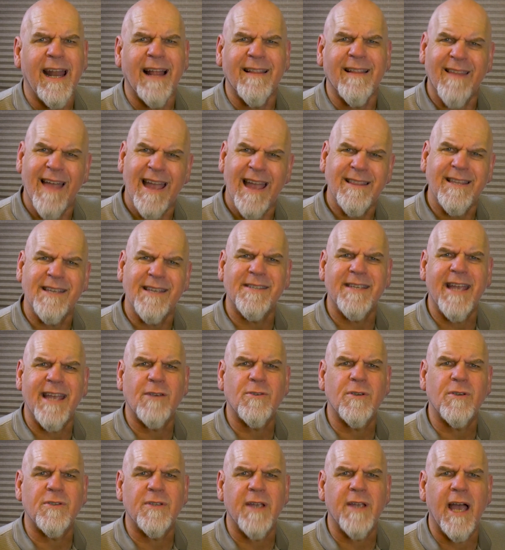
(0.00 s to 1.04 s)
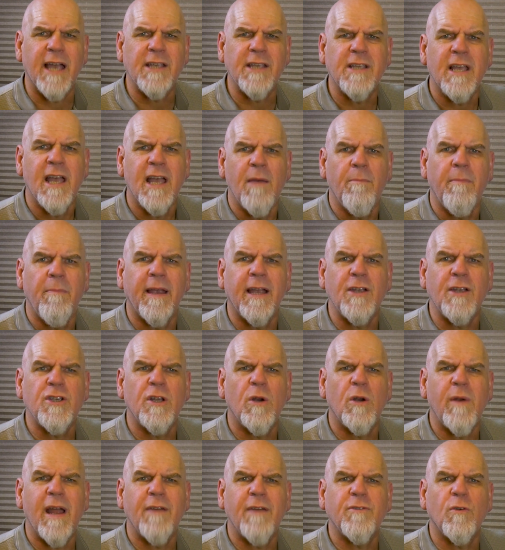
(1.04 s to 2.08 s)
And I like this exercise because you
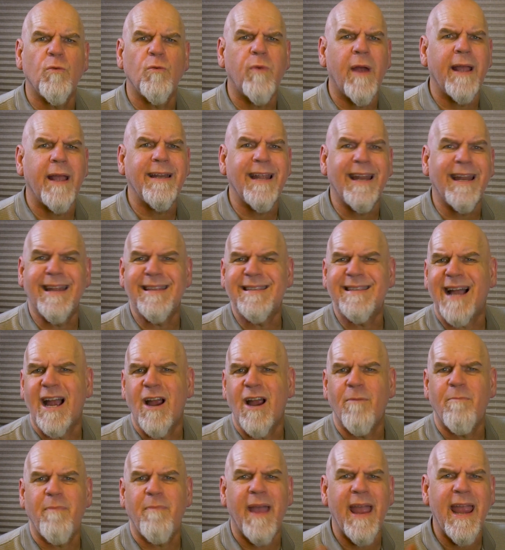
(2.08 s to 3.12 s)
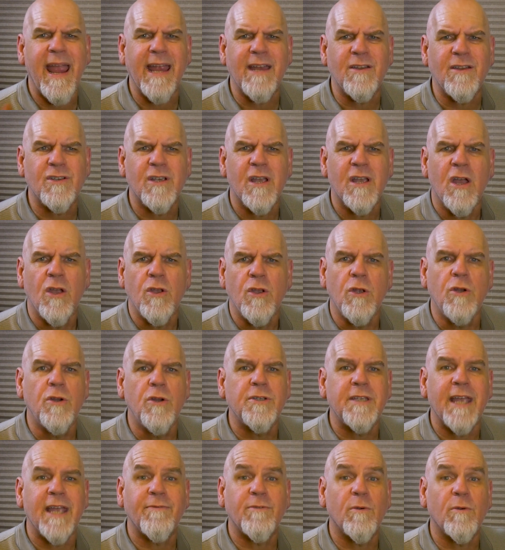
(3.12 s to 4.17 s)
don't have to write an entire page. You
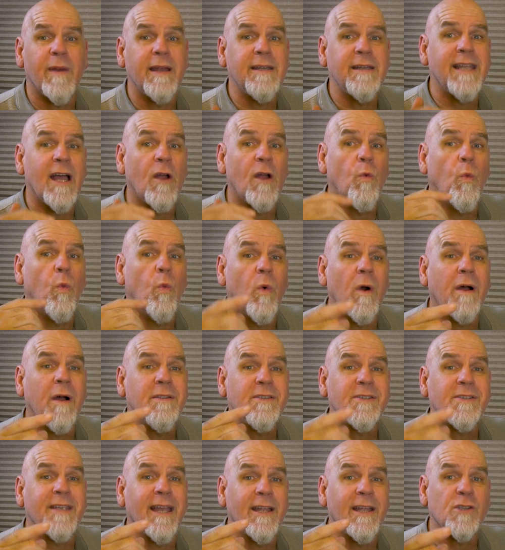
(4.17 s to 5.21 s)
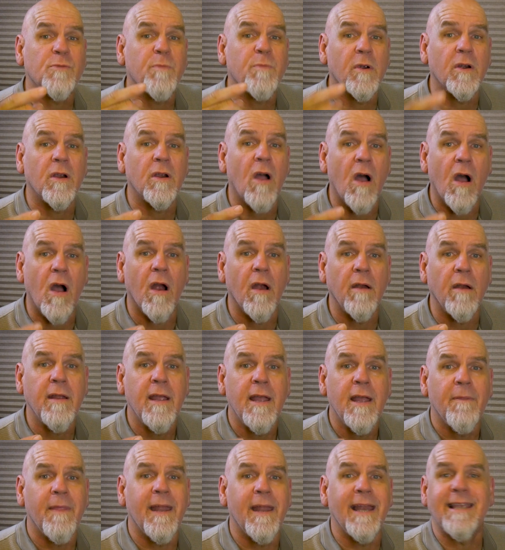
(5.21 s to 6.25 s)
just have to write down one sentence per card
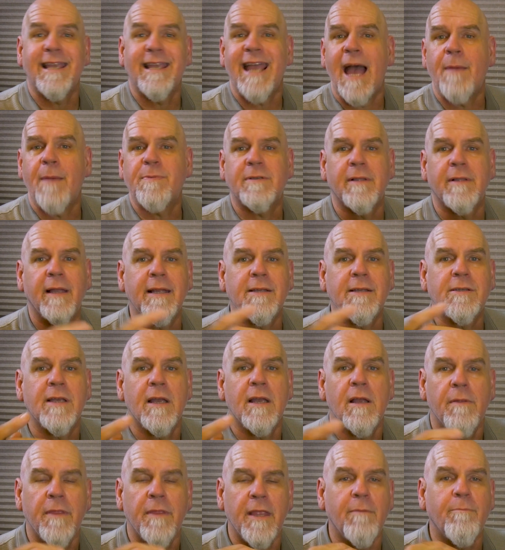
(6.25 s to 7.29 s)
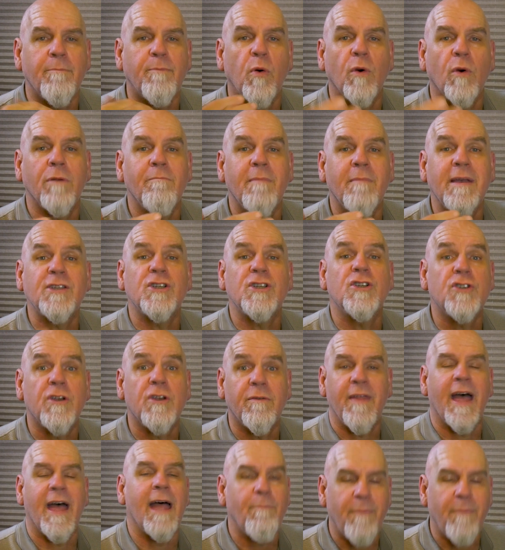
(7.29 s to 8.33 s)
that encapsulates the important message
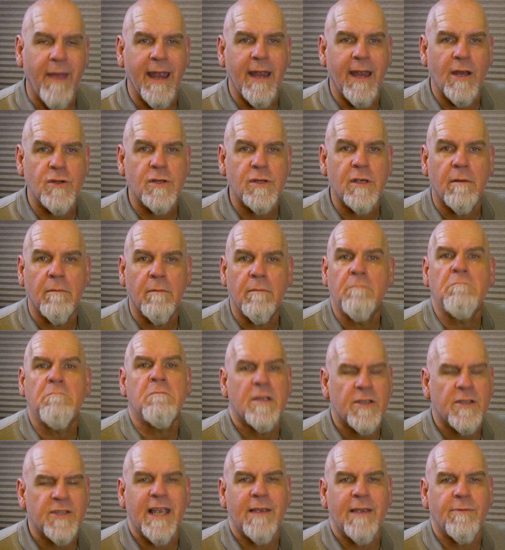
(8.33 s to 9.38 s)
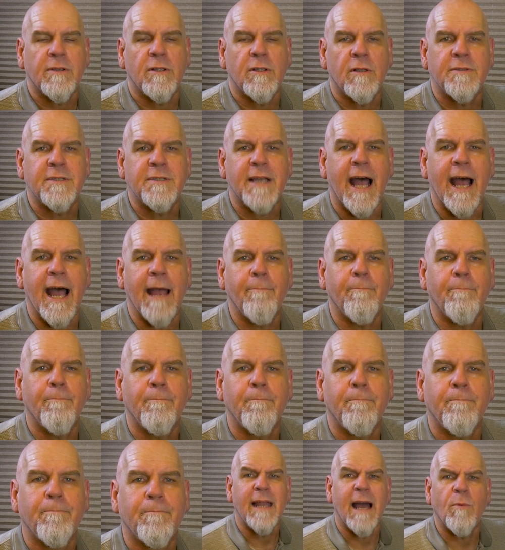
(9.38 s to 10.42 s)
of that page. It saves a little time.
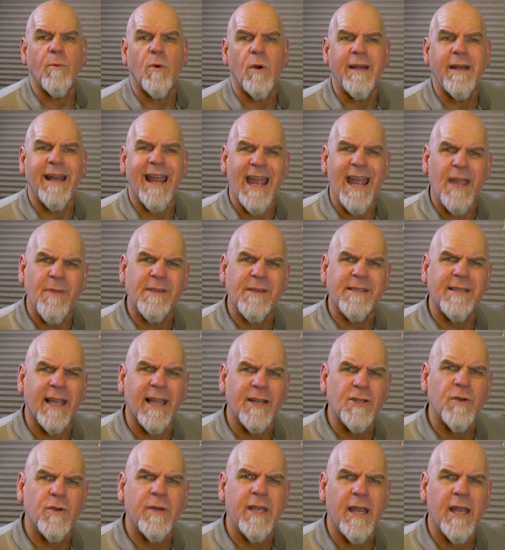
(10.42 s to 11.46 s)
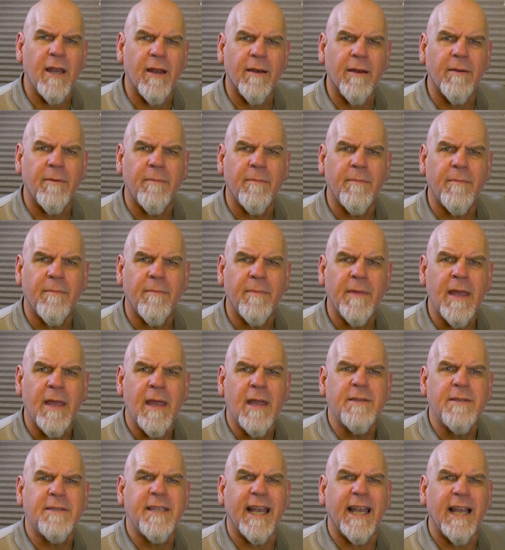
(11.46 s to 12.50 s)
Now I'm going to end this lecture here.
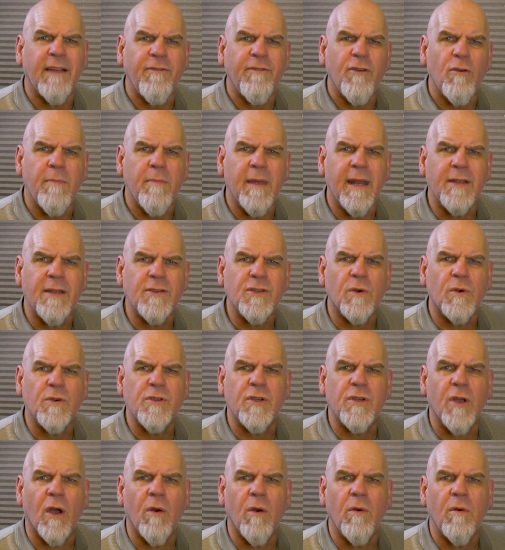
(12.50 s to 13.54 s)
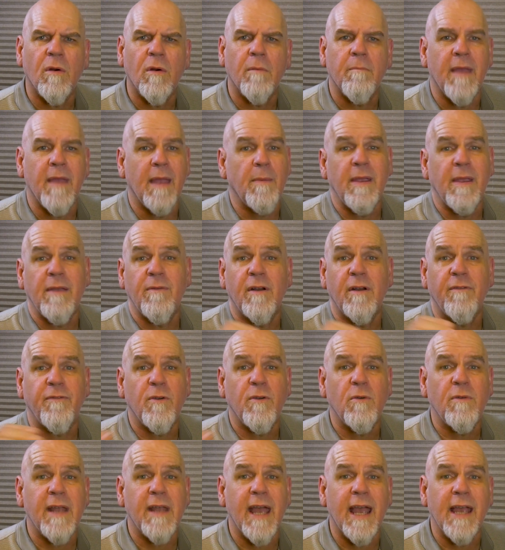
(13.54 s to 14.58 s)
Take a few minutes or so, maybe even a
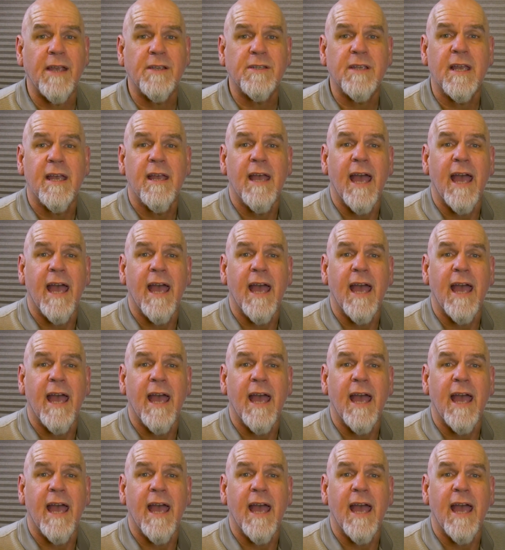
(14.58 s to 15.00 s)
few days,